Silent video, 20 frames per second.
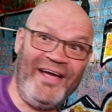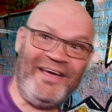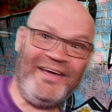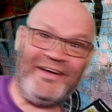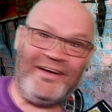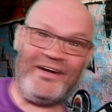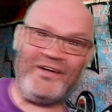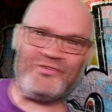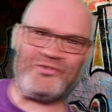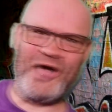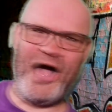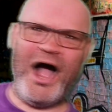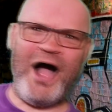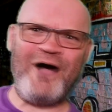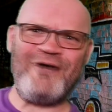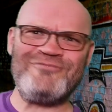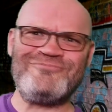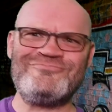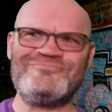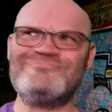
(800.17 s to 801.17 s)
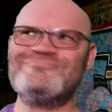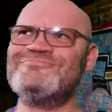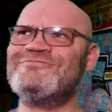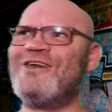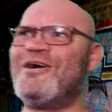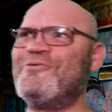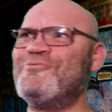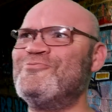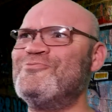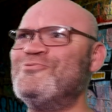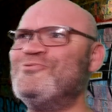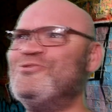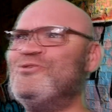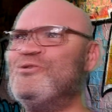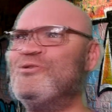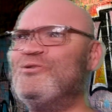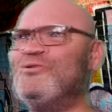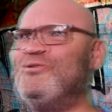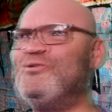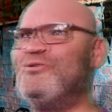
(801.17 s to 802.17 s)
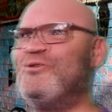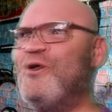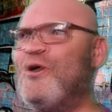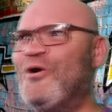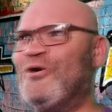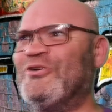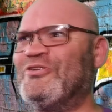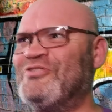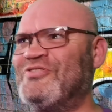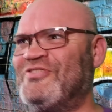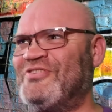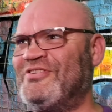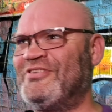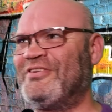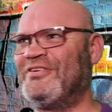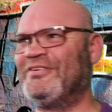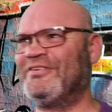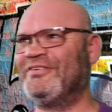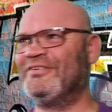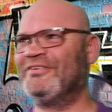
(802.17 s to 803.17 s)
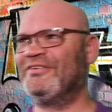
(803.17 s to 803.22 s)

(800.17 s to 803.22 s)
He goes, oh no, you're not.